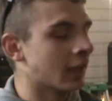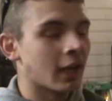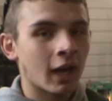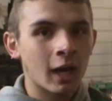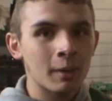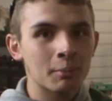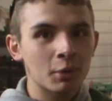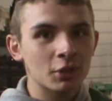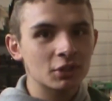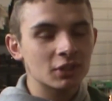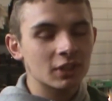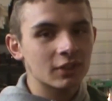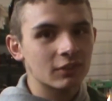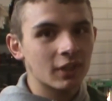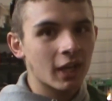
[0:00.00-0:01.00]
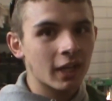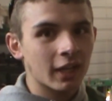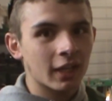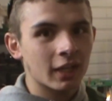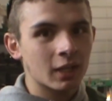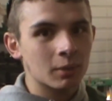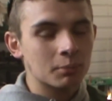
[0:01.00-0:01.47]
I personally have not
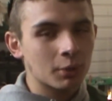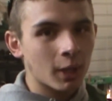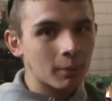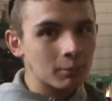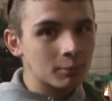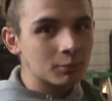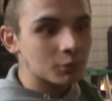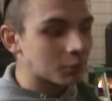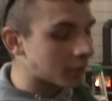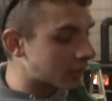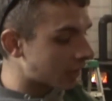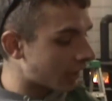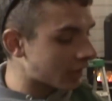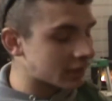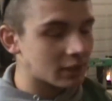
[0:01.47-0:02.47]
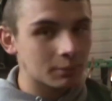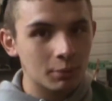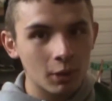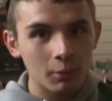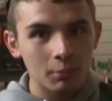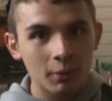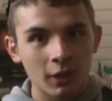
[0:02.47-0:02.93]
had any problems with the
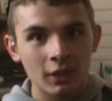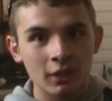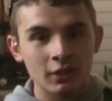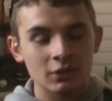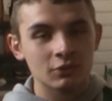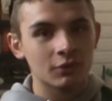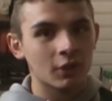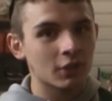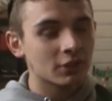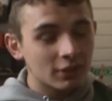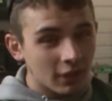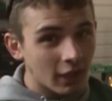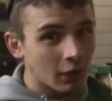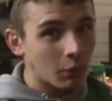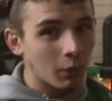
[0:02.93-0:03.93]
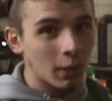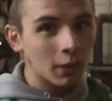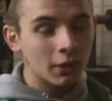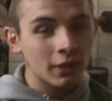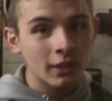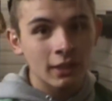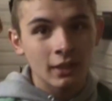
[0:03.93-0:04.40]
oxypropane as far as cut
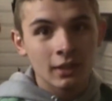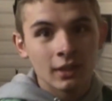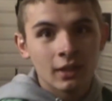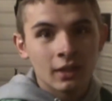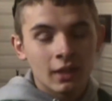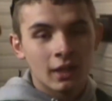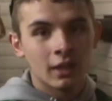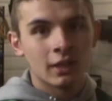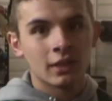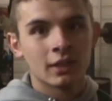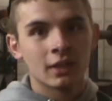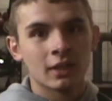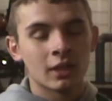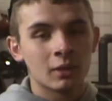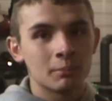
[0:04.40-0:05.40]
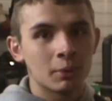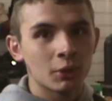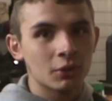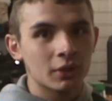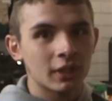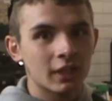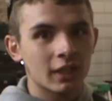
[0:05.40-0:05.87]
quality and uh,
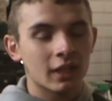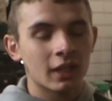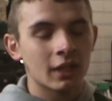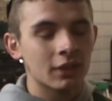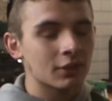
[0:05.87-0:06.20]
ability to cut.